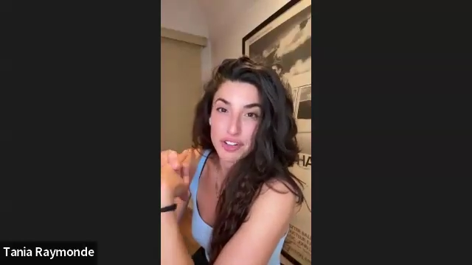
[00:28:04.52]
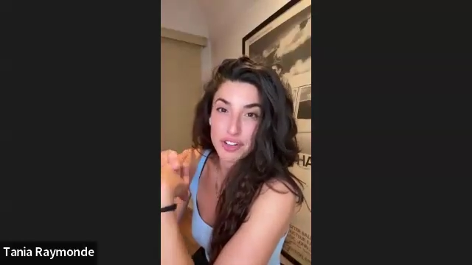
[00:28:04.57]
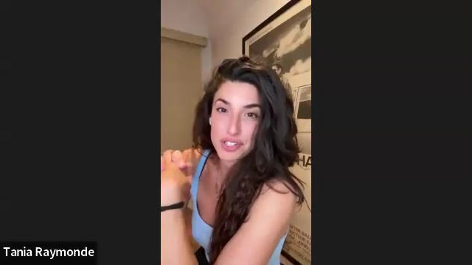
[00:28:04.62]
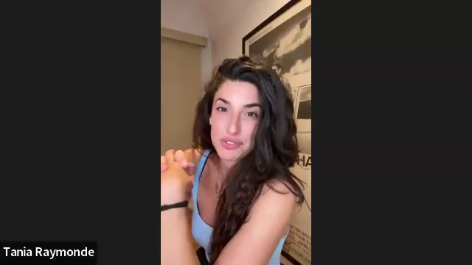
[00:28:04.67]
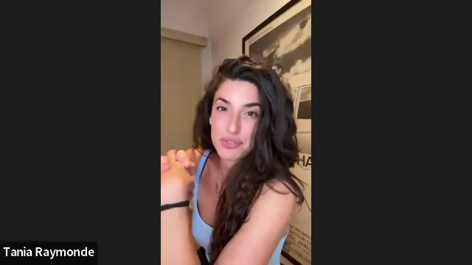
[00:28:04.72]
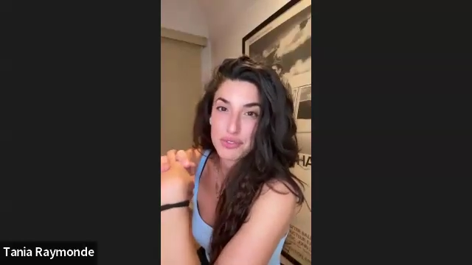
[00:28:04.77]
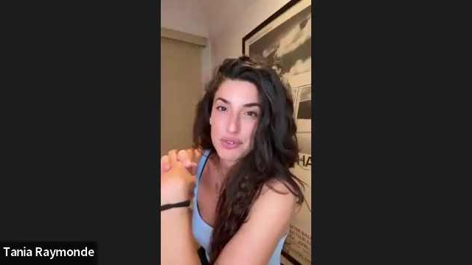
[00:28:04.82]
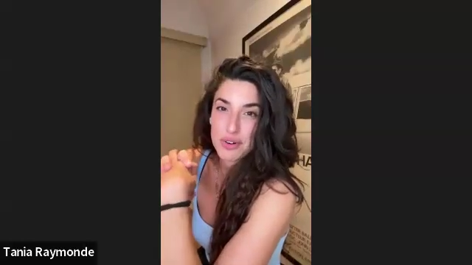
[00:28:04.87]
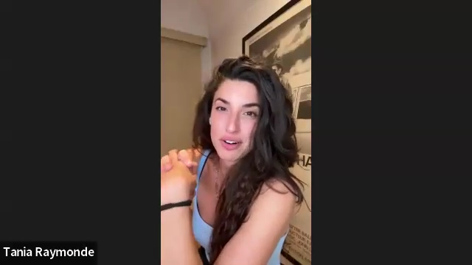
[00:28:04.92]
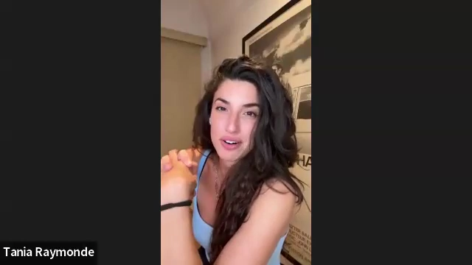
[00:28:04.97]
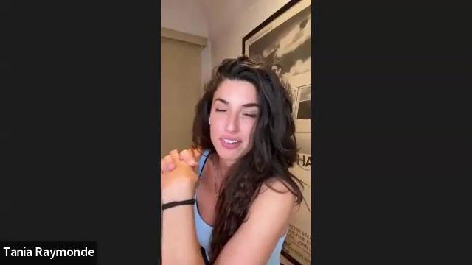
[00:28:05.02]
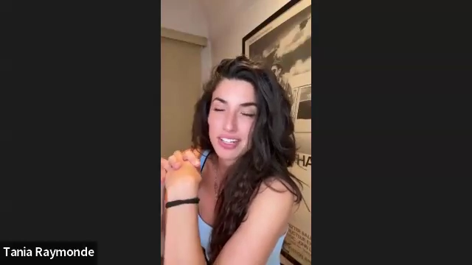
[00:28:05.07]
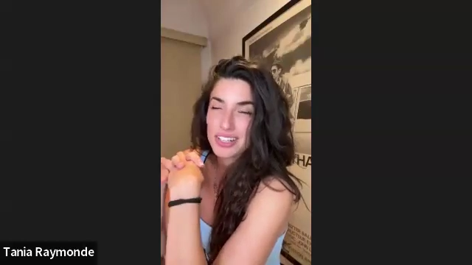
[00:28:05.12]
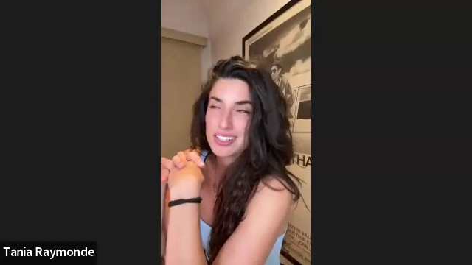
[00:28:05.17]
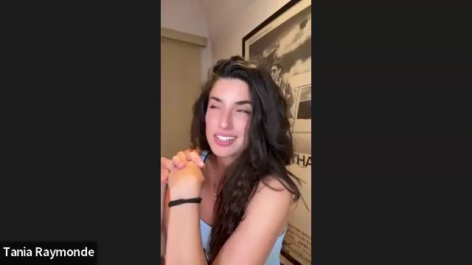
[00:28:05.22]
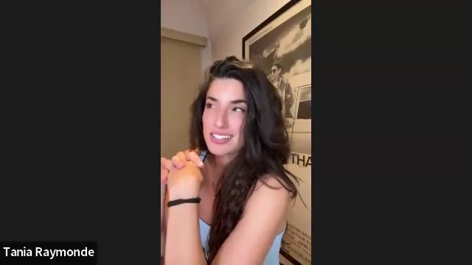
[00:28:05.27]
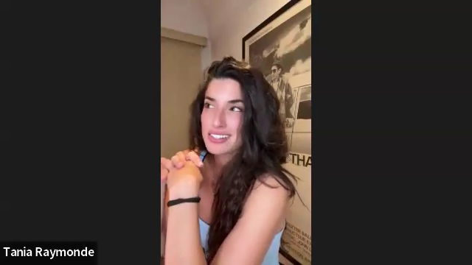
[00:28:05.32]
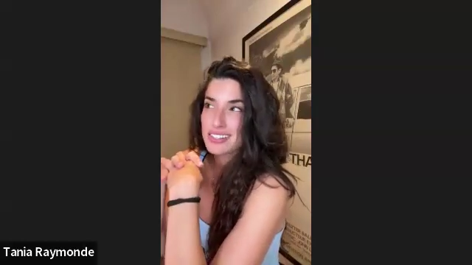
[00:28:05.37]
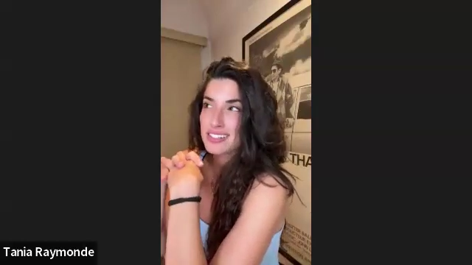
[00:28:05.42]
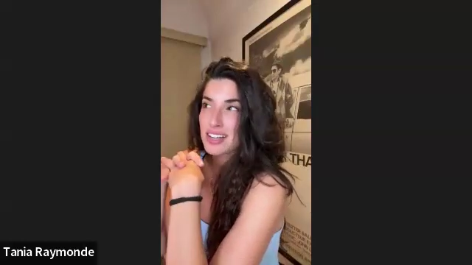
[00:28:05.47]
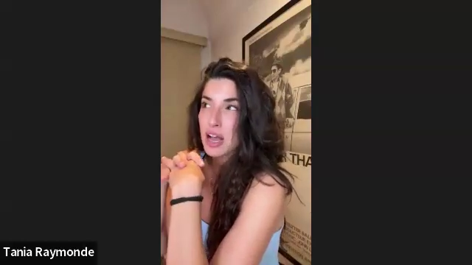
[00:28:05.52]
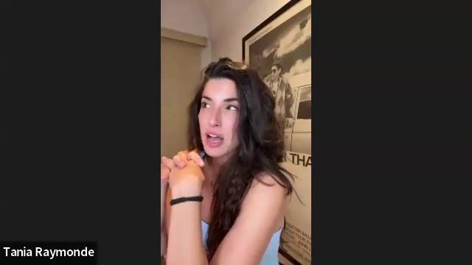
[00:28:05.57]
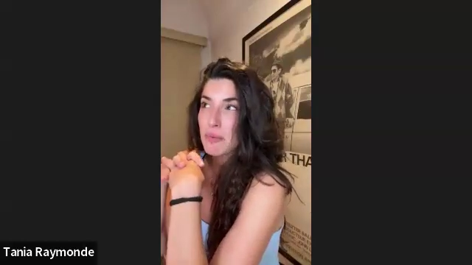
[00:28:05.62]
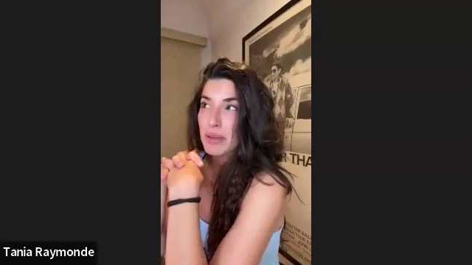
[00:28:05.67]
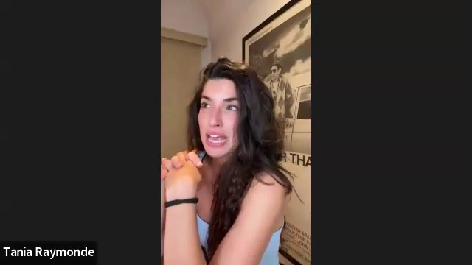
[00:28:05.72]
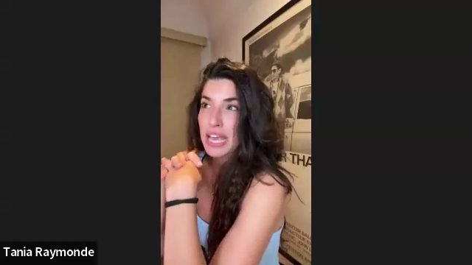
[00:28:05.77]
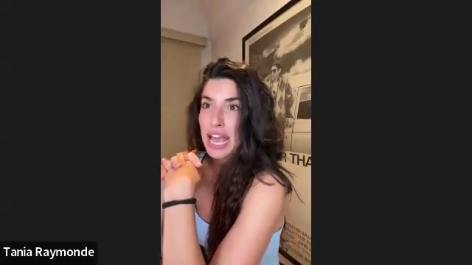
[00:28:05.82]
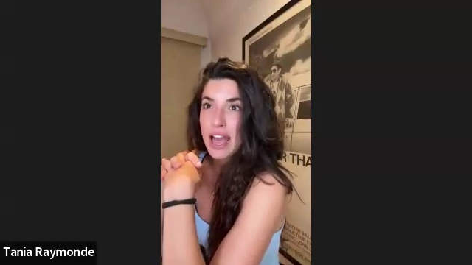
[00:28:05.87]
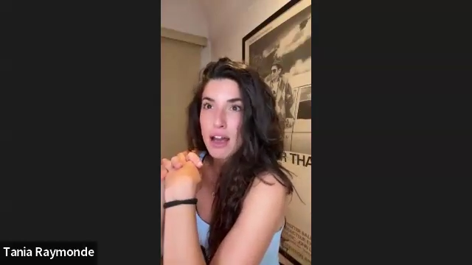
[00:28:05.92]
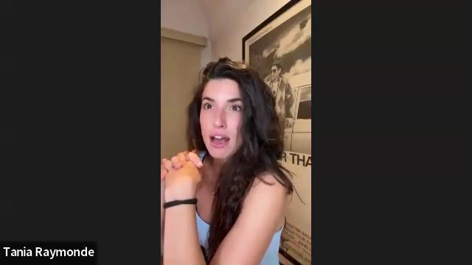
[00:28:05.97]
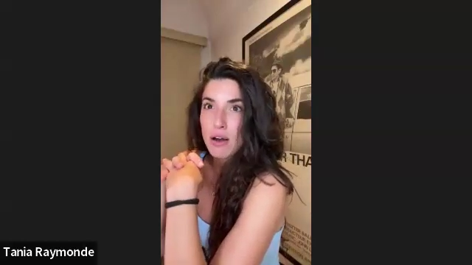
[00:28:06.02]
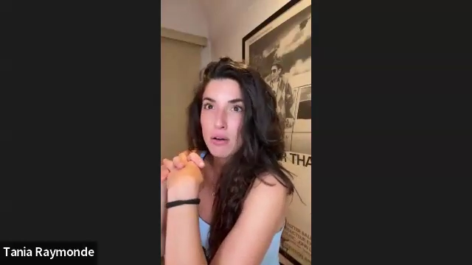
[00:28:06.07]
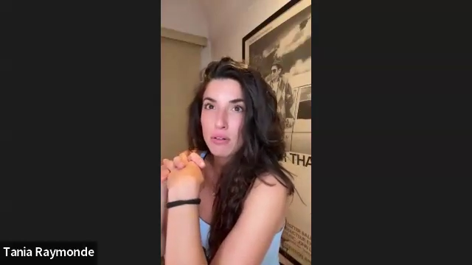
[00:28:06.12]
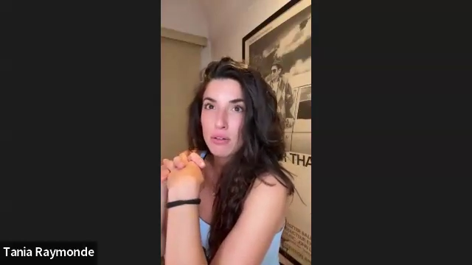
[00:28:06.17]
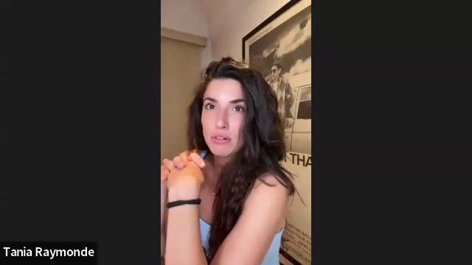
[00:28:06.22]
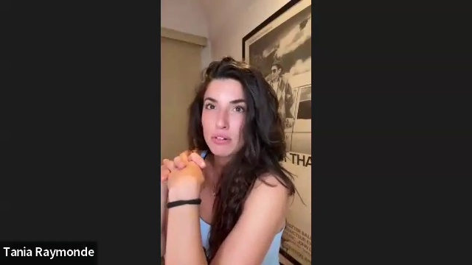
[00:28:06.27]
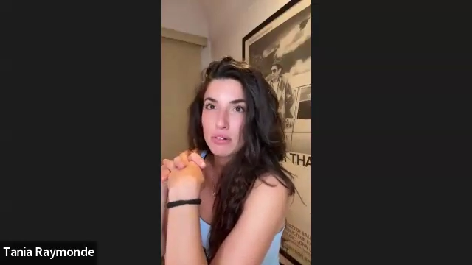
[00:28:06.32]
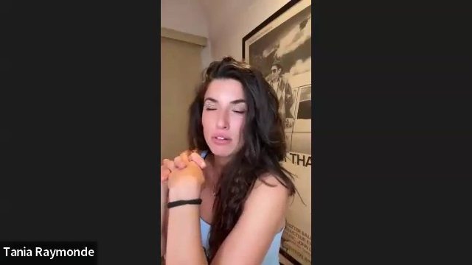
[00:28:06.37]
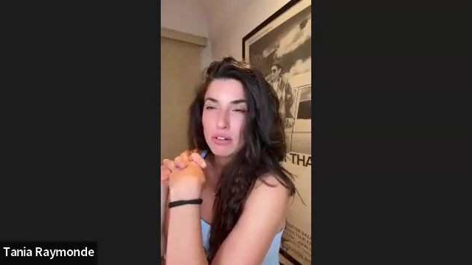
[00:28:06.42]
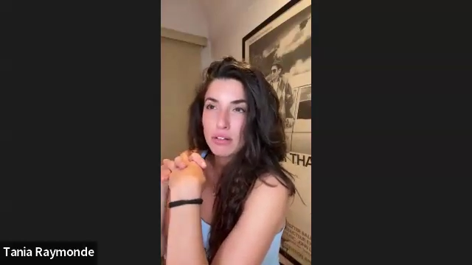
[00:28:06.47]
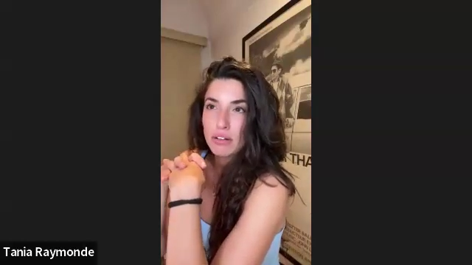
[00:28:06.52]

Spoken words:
of us for. That's coming out.